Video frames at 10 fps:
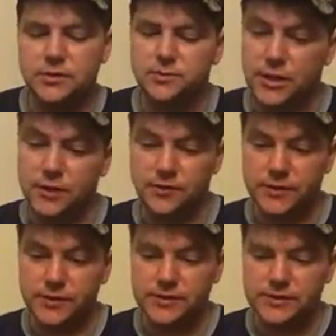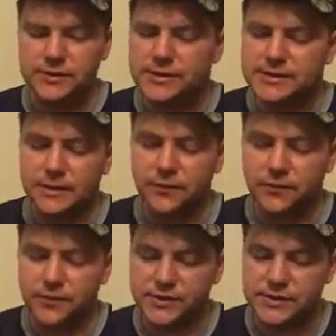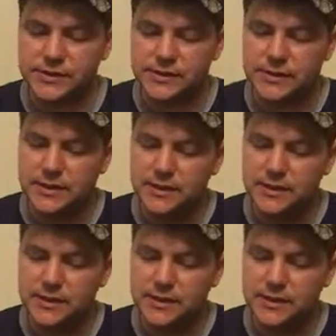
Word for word: Drowned? said several voices,